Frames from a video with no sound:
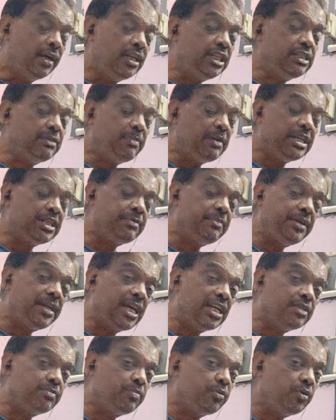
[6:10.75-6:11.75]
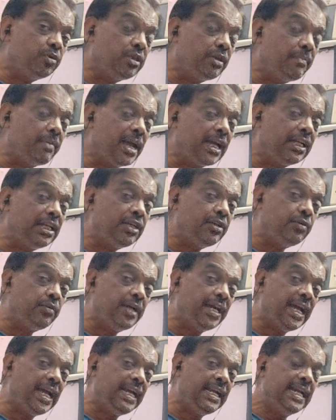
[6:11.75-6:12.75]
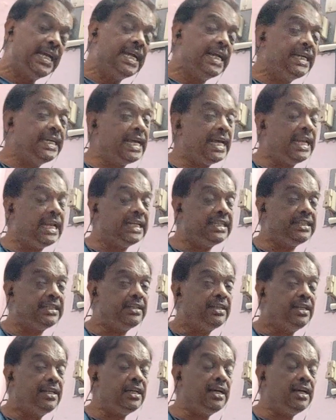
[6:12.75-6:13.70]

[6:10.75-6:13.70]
Displacement has both the magnitude and direction.